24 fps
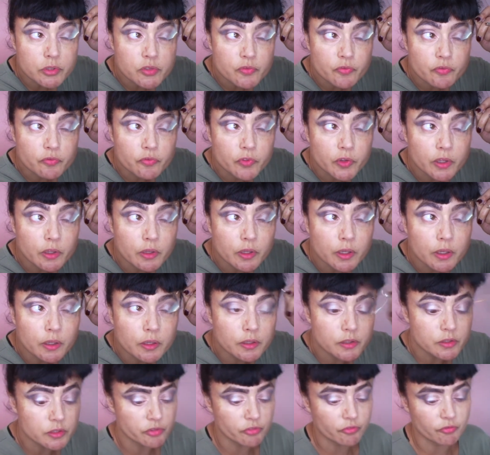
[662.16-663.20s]
fill in
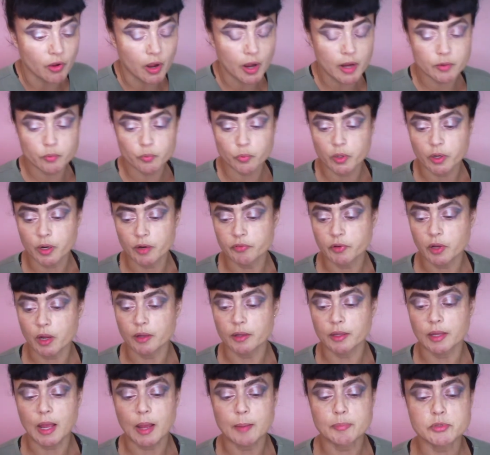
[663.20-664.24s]
and define where I've got
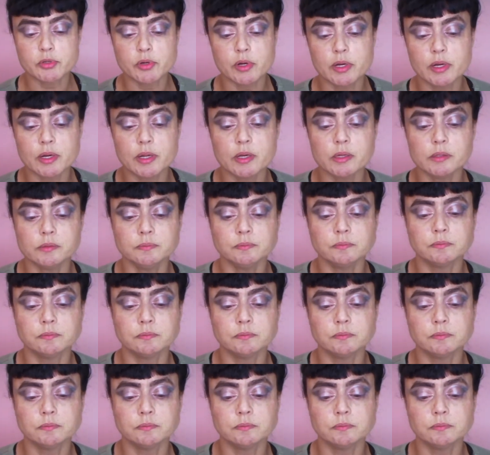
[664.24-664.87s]
gaps right now.